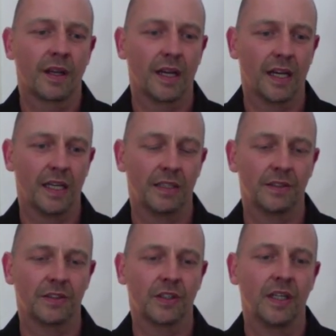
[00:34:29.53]

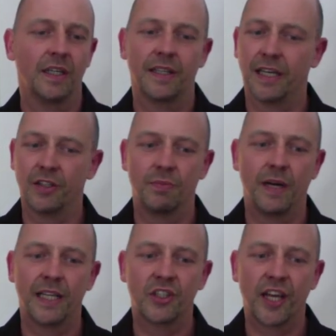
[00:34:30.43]
And yeah, you
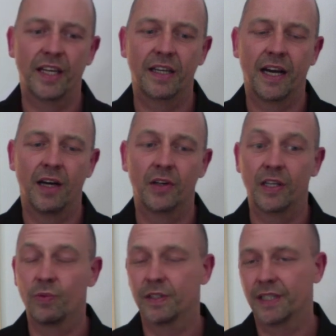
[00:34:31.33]
might check it out.
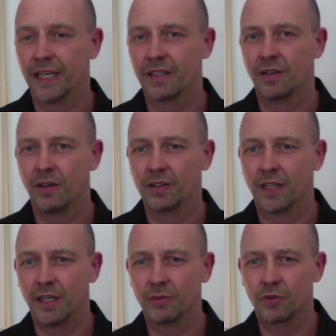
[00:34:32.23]
It will take a long
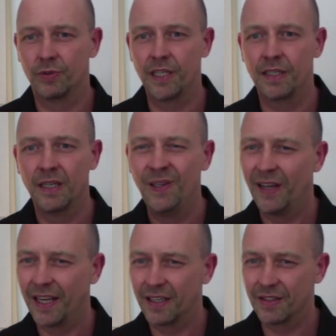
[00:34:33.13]
time to read,
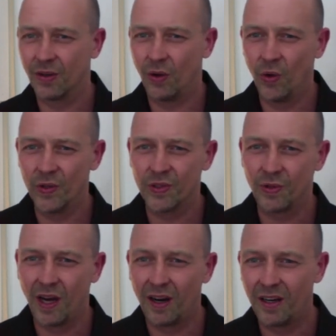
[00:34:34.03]
and it's also
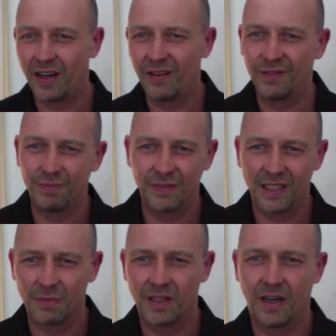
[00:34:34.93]
a
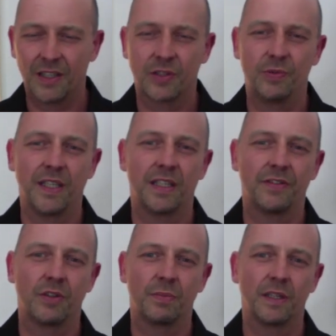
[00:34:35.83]
little bit hard to read
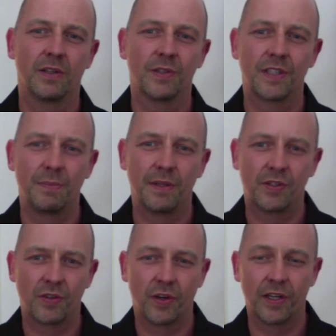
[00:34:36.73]
if you're below
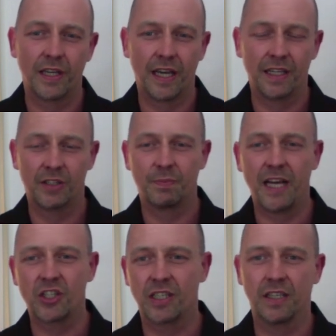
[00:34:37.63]
CP30, and
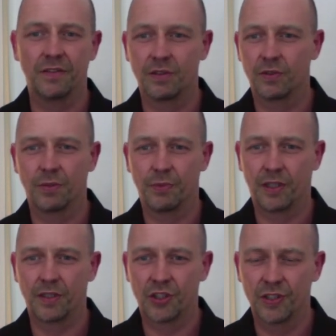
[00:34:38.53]
especially if you're not a
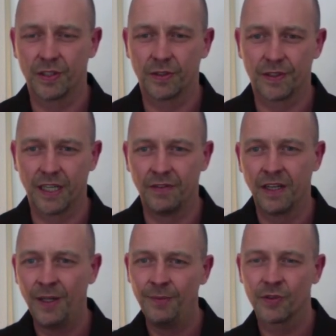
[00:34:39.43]
practitioner yourself.
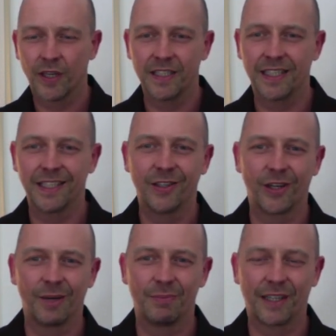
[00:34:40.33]
So ideally
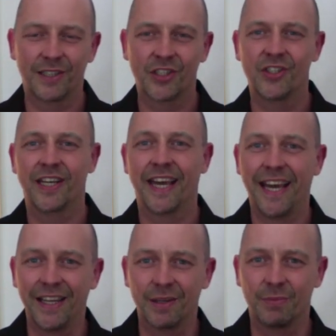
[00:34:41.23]
you're a practitioner
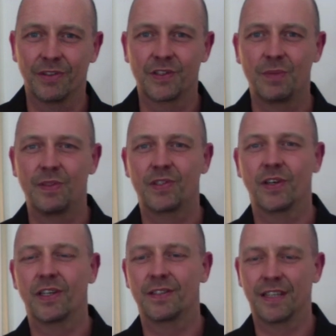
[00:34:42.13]
and above
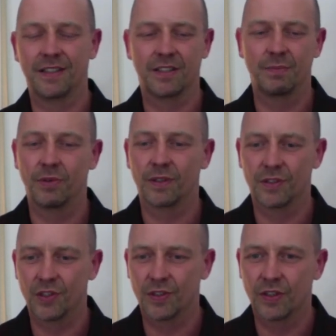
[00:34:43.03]
CP30, then this book is
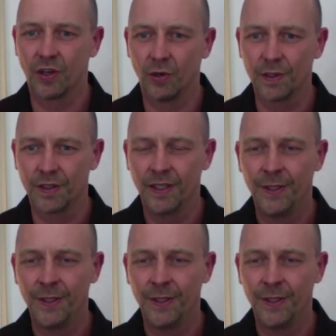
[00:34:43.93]
just gold.